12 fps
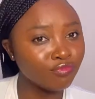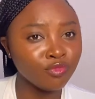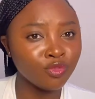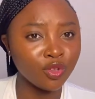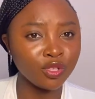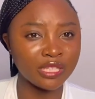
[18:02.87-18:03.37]

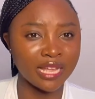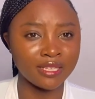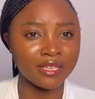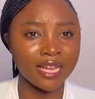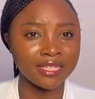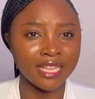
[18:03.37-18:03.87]
Not that
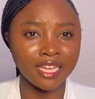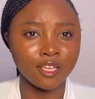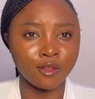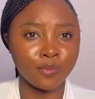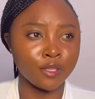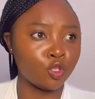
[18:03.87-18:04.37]
you are telling
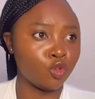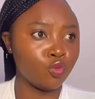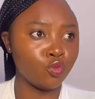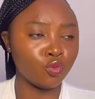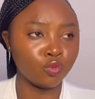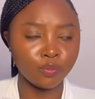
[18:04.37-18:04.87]
the
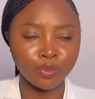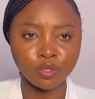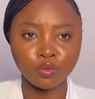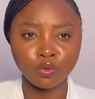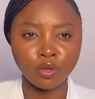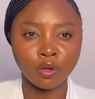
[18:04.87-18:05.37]
person no, the
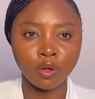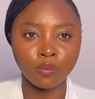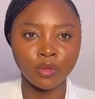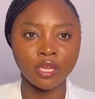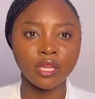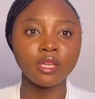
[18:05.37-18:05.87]
person will not
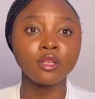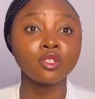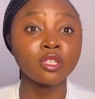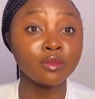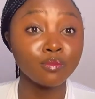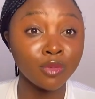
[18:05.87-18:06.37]
come again. You
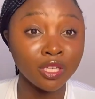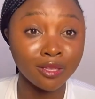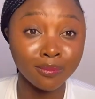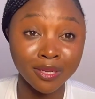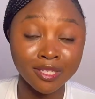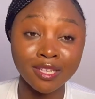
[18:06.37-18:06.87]
just make the
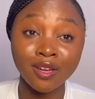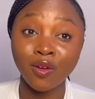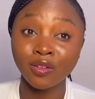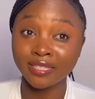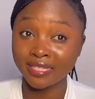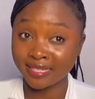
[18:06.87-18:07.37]
person
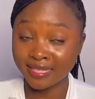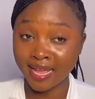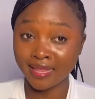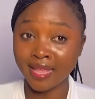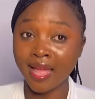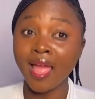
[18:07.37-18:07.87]

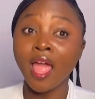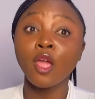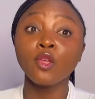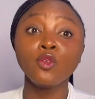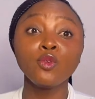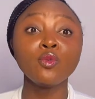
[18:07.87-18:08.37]
understand that
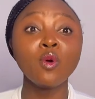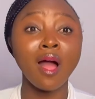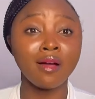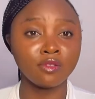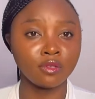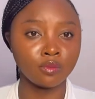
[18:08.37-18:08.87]
you
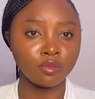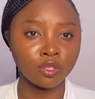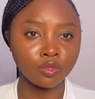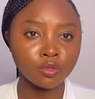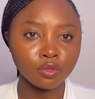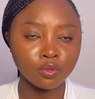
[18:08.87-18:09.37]
have
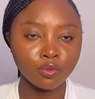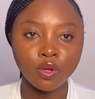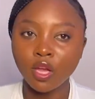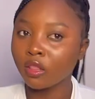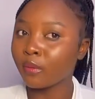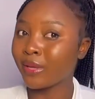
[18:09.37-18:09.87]
something to do.
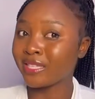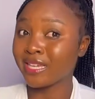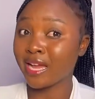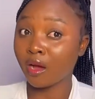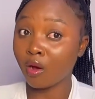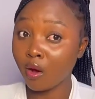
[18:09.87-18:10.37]
The person
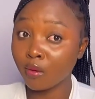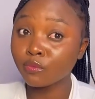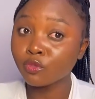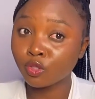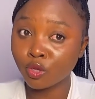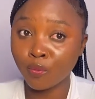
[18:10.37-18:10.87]
can come
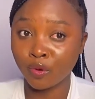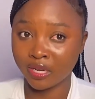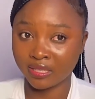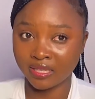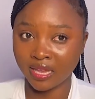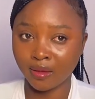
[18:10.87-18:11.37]
some
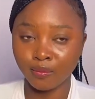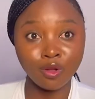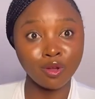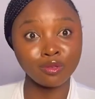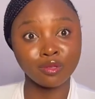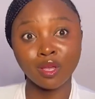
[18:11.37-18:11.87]
other time,
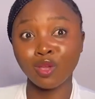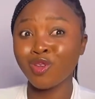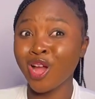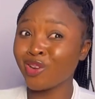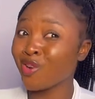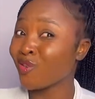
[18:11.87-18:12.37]
because you
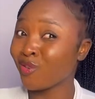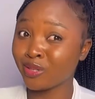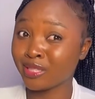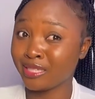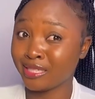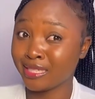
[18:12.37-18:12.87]
are not
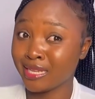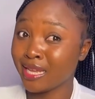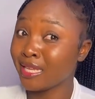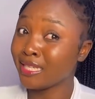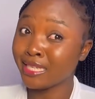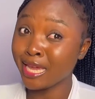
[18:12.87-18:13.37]
running,
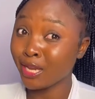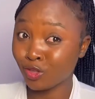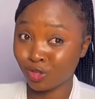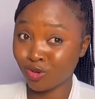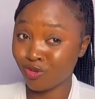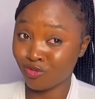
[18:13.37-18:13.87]
the girl
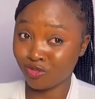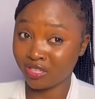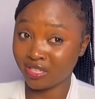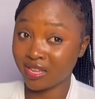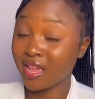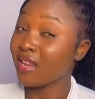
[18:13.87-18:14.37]
is not
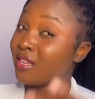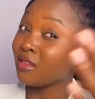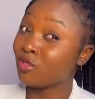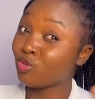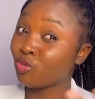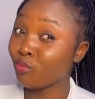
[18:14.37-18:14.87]
running, the
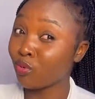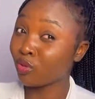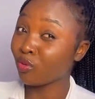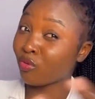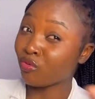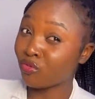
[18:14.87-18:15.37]

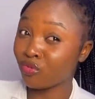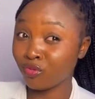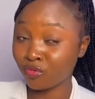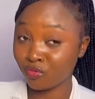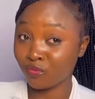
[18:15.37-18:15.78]
both of you